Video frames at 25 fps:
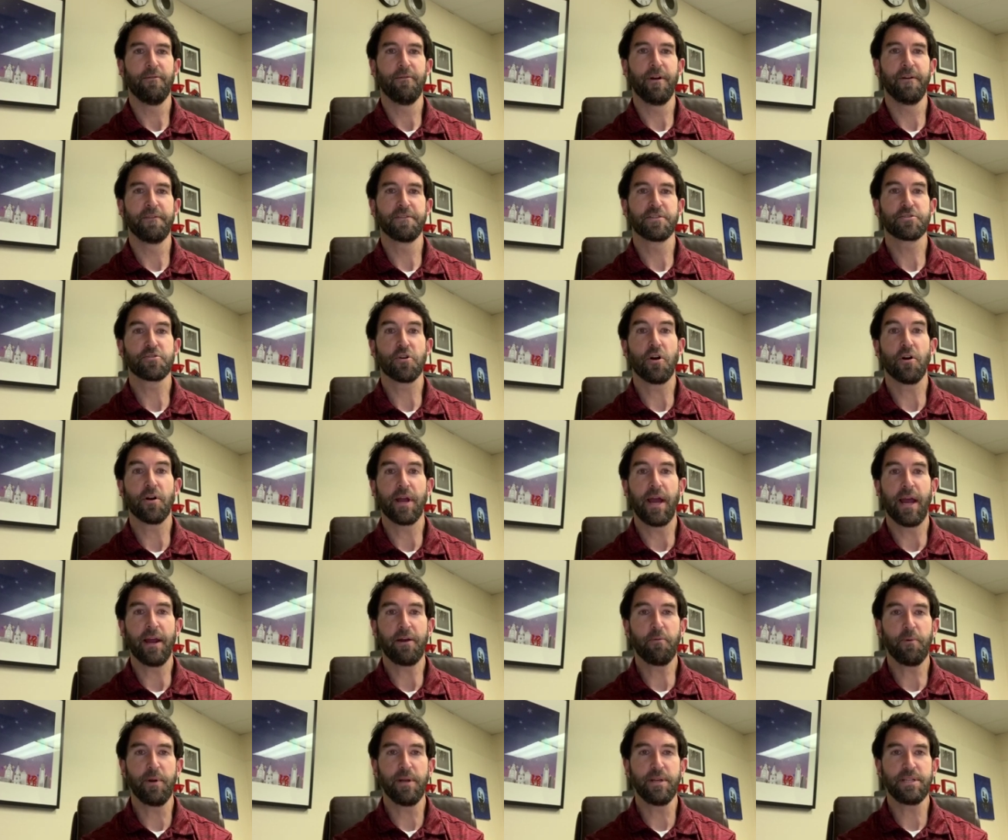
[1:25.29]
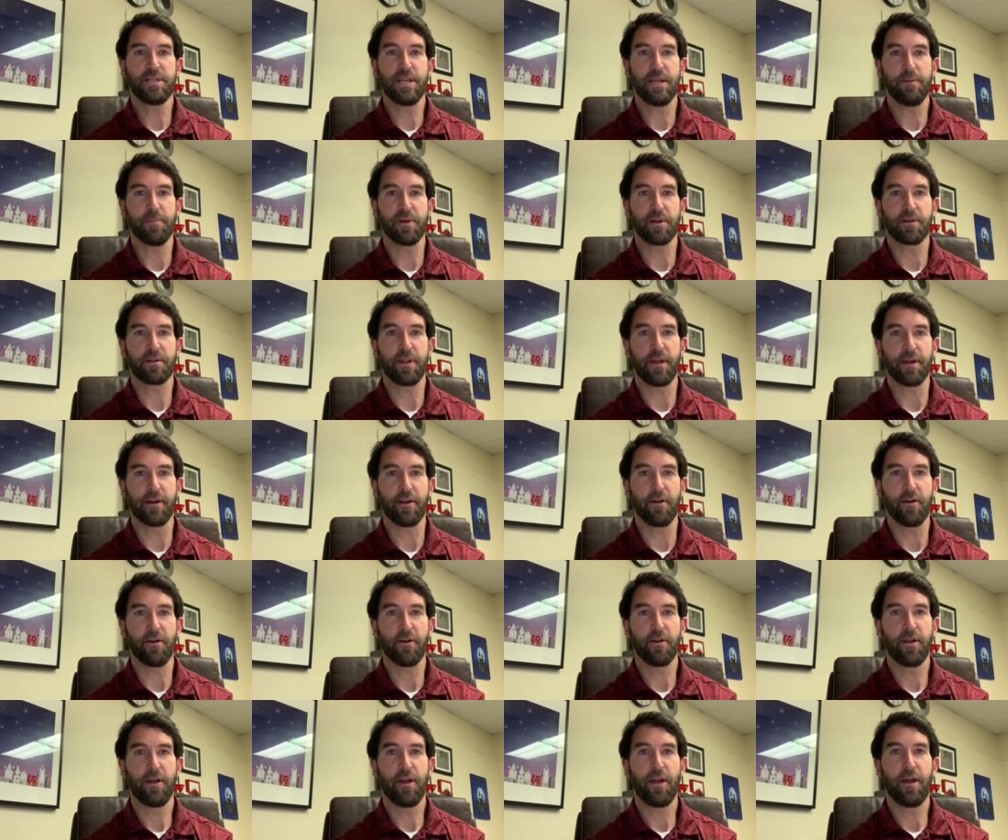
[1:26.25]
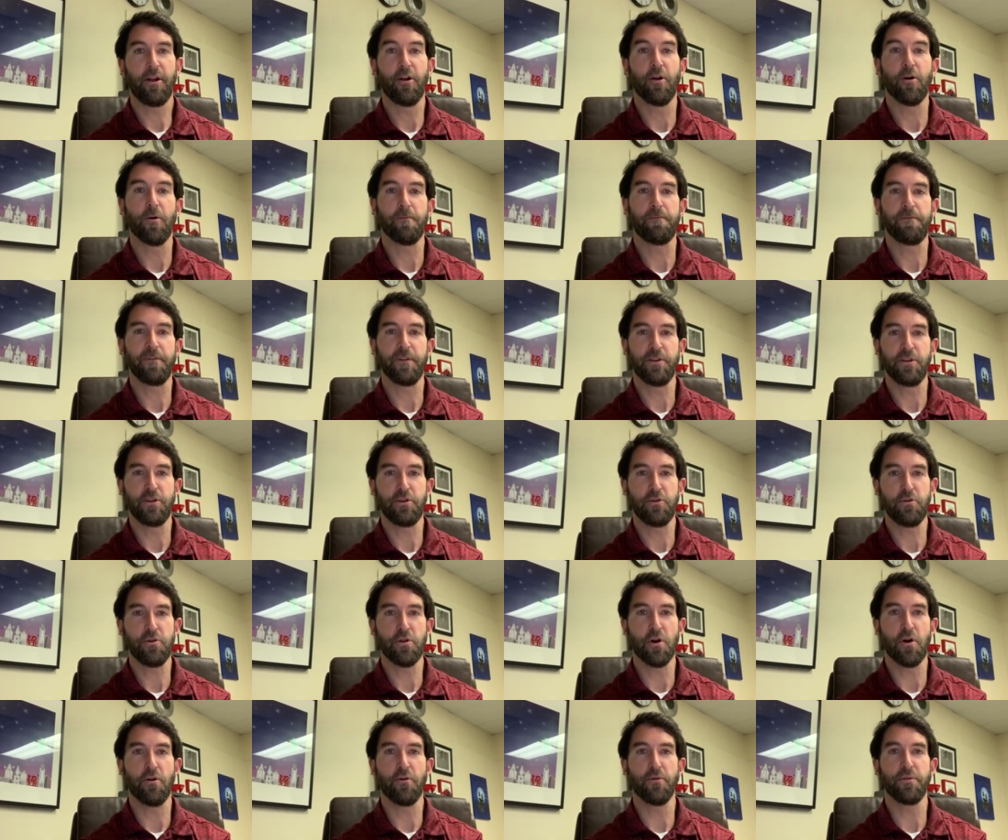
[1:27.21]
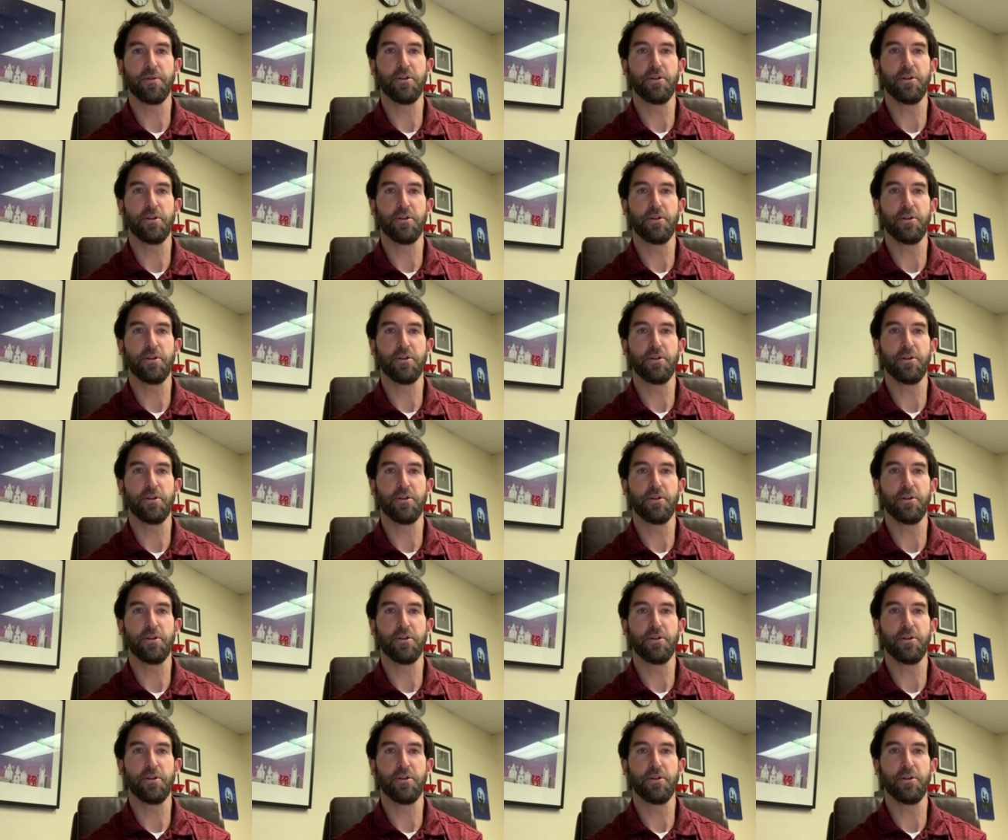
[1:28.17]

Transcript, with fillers: We have a strong equity team at Klinger, and hopefully you know